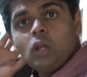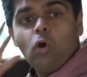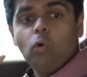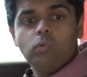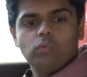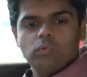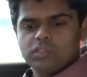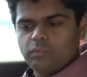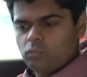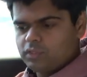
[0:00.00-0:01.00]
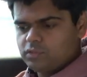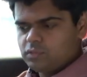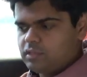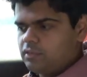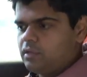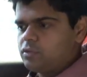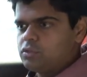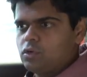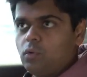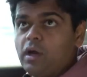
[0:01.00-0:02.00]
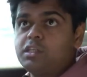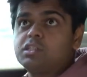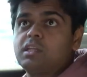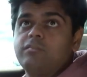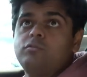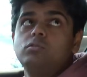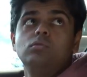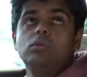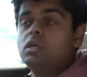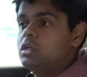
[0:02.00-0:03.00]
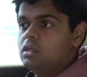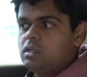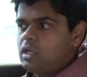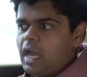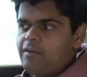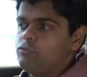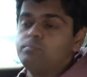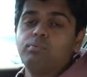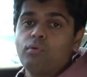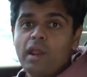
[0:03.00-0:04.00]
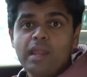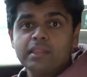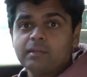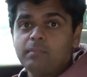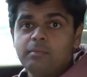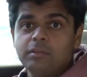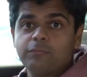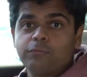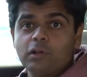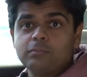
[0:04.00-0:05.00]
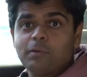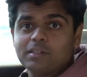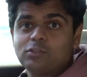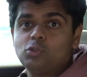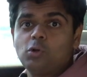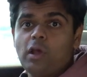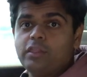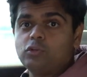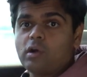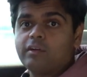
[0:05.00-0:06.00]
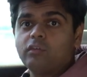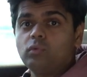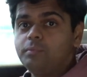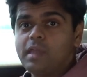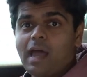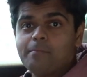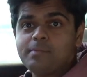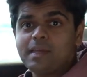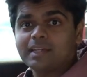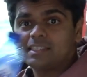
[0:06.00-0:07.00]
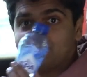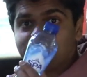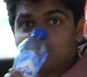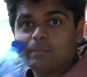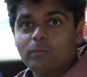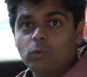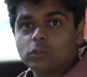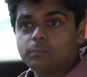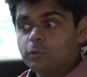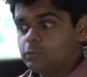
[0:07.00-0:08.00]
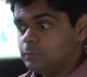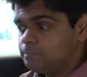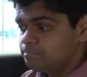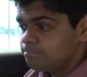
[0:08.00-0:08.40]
Oh, someone wants to sit there, so I have to pray that maybe the front passenger and the driver will be happy accepting my water bottle.